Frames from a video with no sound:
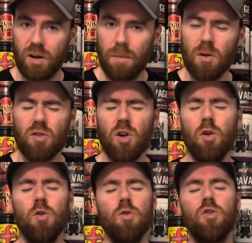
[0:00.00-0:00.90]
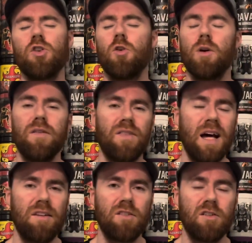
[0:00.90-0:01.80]
I'm not too sure if
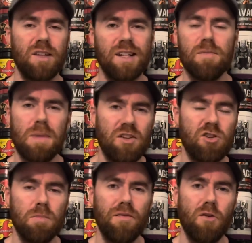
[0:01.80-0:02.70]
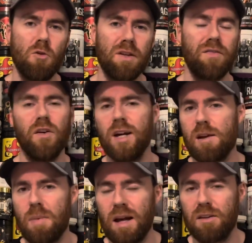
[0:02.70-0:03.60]
that's because they did mention before it's
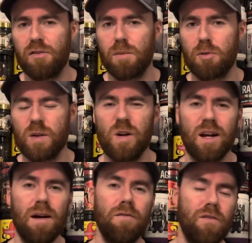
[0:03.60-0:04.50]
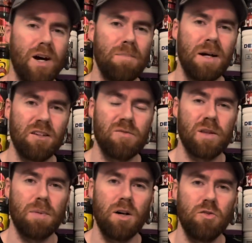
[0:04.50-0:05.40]
£30 for the pre-workout and £5 for the
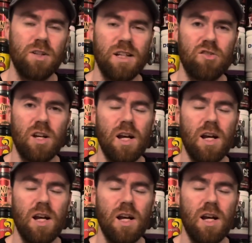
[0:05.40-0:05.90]
postage,